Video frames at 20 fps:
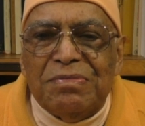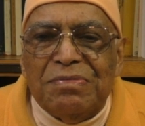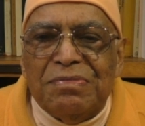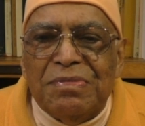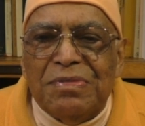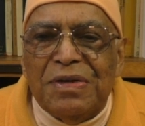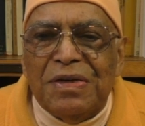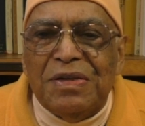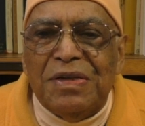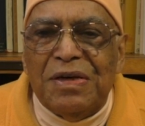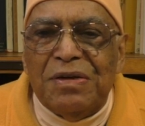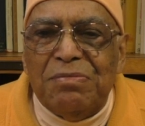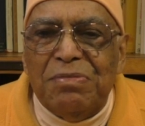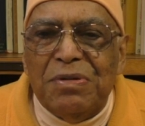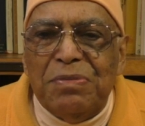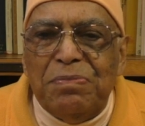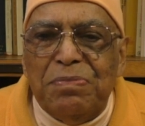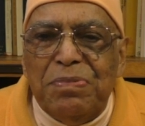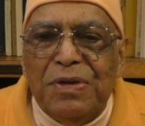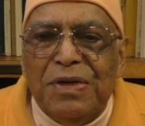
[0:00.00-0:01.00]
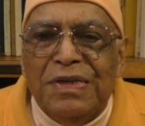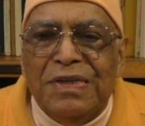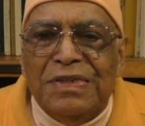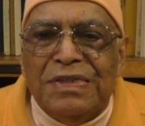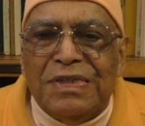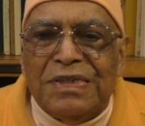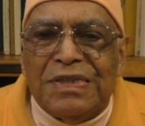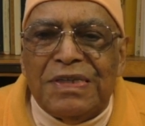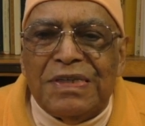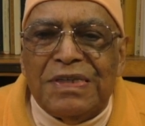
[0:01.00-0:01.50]
May there be
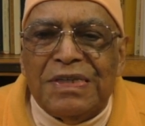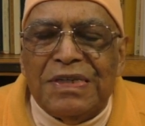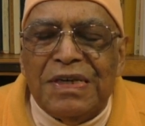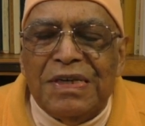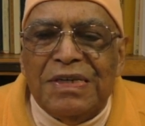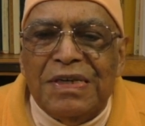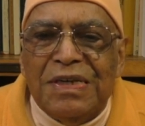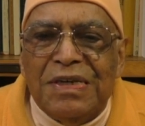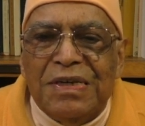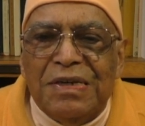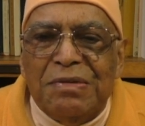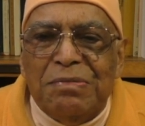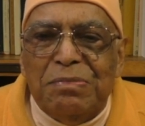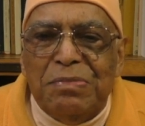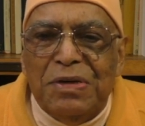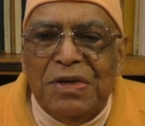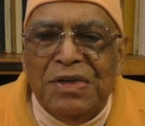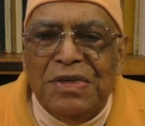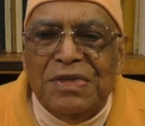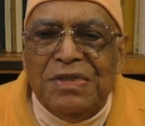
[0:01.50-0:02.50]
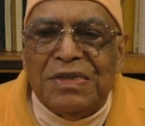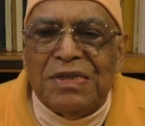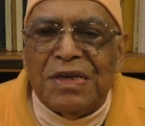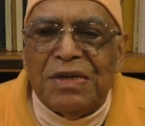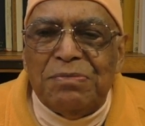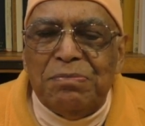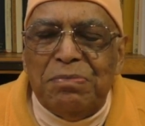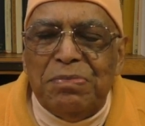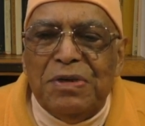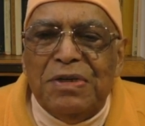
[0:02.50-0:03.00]
peace, peace
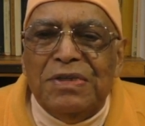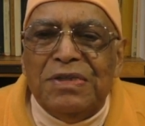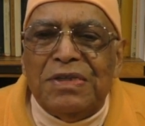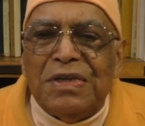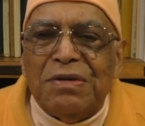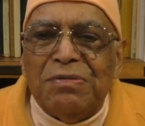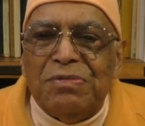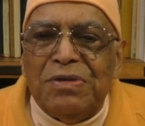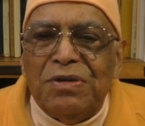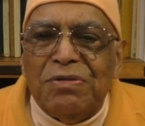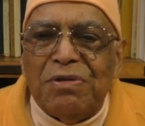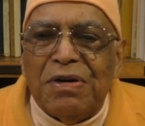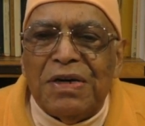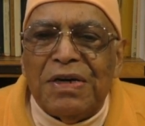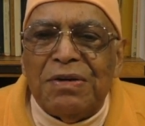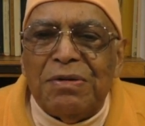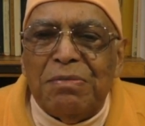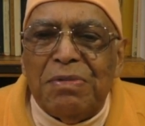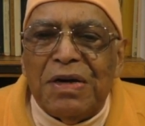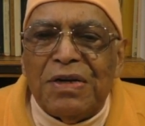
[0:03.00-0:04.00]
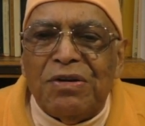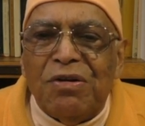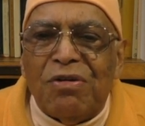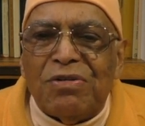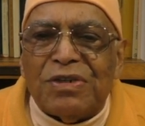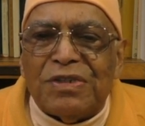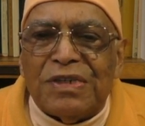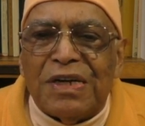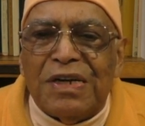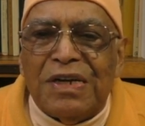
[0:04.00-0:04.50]
and peace everywhere by
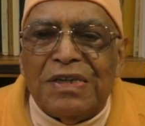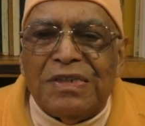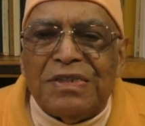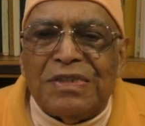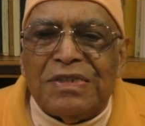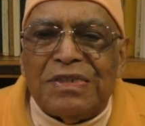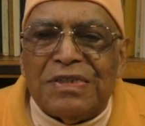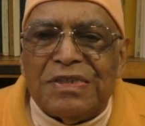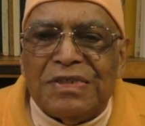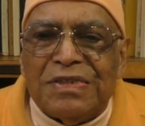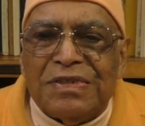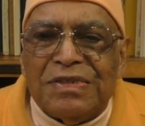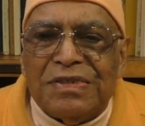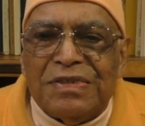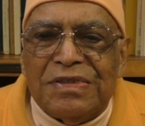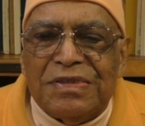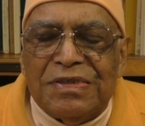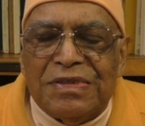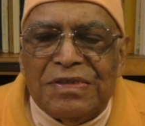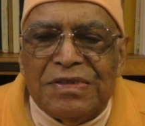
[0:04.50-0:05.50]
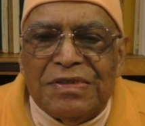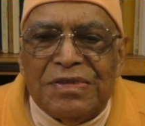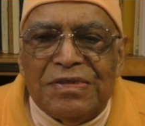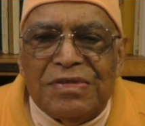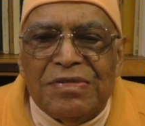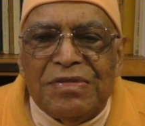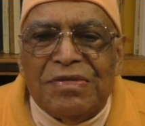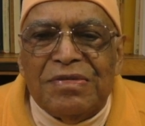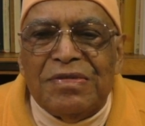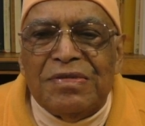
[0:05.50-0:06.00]
God's grace.
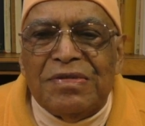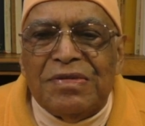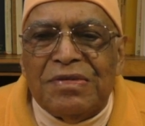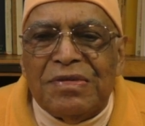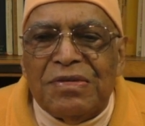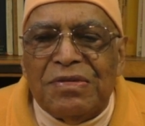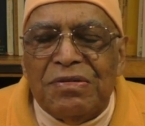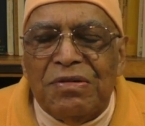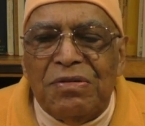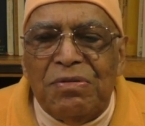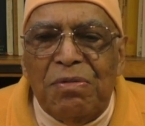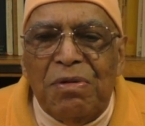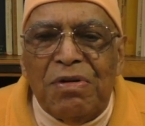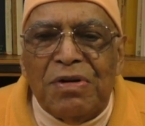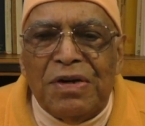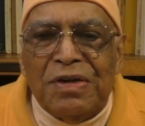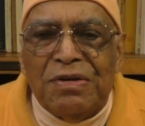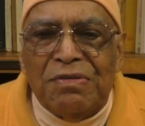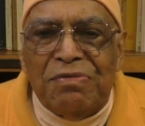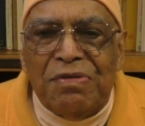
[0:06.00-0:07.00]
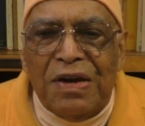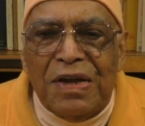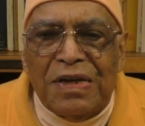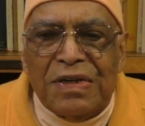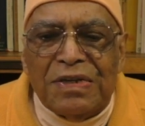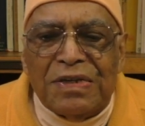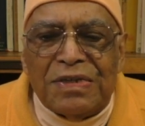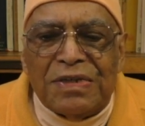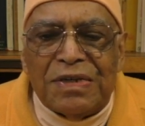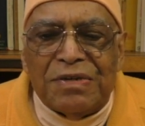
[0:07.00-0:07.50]
Good morning,
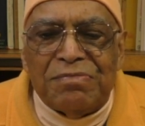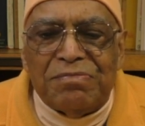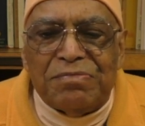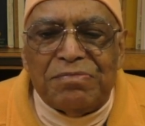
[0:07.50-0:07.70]
friends.